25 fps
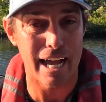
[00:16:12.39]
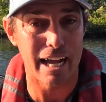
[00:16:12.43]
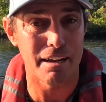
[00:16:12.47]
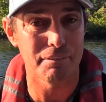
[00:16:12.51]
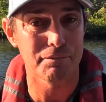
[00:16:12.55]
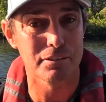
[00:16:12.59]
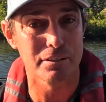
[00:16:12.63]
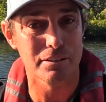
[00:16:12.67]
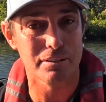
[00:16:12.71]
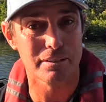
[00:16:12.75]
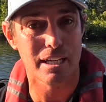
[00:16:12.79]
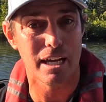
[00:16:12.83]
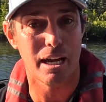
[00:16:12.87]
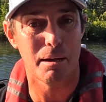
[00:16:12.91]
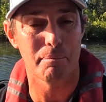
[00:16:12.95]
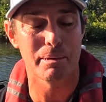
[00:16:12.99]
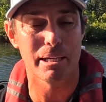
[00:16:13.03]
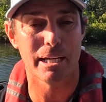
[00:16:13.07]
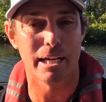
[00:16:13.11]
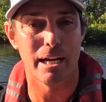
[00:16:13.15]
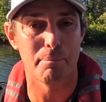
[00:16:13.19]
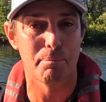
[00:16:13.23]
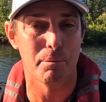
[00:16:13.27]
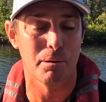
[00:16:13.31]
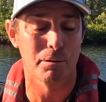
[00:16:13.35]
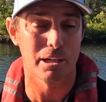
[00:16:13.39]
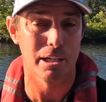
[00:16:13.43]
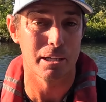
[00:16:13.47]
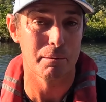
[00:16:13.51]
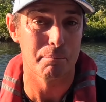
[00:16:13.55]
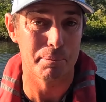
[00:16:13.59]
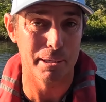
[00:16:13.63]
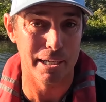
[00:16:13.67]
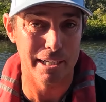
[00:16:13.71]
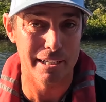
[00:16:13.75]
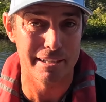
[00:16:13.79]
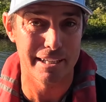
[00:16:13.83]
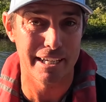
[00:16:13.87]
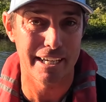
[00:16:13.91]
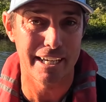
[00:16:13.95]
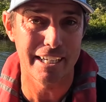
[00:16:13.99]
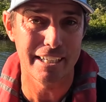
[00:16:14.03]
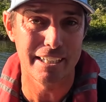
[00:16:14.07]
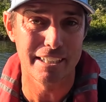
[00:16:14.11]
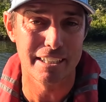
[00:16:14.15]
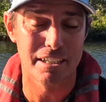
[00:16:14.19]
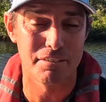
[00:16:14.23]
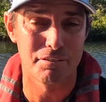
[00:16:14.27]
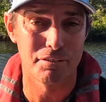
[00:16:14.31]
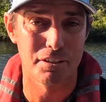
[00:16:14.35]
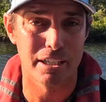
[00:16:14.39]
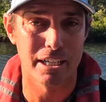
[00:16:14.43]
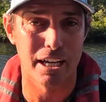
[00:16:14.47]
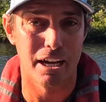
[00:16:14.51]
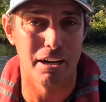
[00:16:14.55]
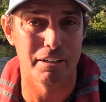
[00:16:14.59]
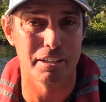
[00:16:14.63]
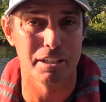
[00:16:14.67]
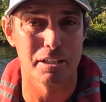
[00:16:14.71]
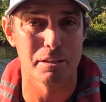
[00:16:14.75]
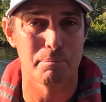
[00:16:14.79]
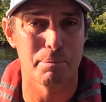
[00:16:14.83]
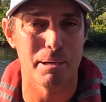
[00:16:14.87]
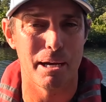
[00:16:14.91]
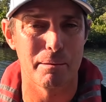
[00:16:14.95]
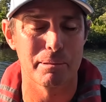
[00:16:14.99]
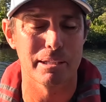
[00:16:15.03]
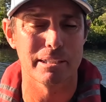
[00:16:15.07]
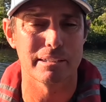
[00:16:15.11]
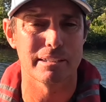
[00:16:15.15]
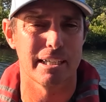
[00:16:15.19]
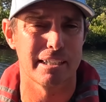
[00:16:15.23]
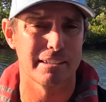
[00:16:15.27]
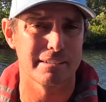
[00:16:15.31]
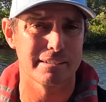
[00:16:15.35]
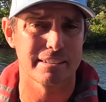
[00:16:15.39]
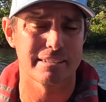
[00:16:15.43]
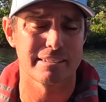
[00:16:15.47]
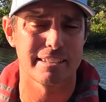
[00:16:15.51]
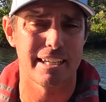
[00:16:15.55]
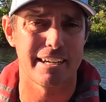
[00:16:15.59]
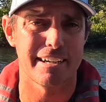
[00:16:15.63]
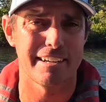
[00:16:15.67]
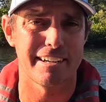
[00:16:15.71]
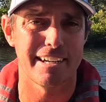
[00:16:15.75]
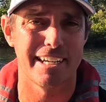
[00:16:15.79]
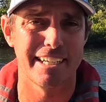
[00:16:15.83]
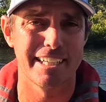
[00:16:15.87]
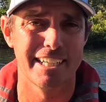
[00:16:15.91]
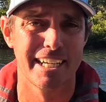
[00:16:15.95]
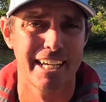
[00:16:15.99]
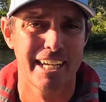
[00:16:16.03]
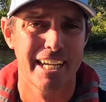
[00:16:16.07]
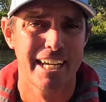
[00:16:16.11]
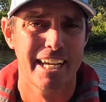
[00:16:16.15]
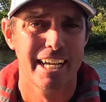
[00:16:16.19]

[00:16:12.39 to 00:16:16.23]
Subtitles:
AFTR's coming up. I'm going to be there if you're going to the public day on the Saturday.